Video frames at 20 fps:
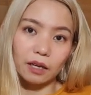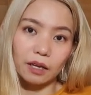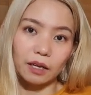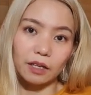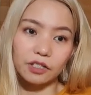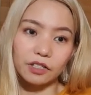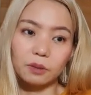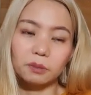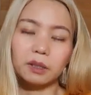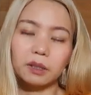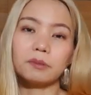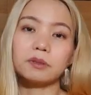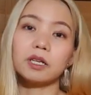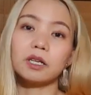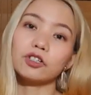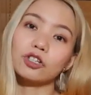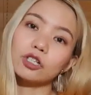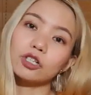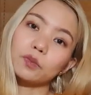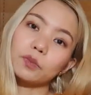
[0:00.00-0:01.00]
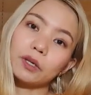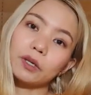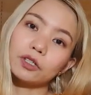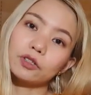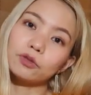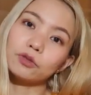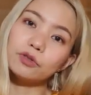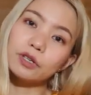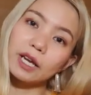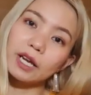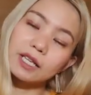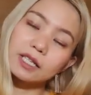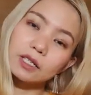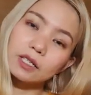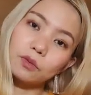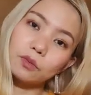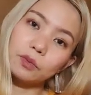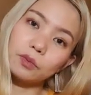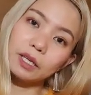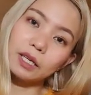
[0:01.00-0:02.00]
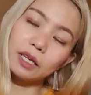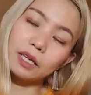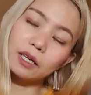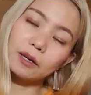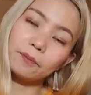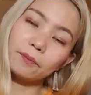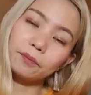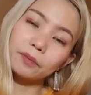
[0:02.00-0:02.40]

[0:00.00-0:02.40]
And sometimes I just work 2 days a week.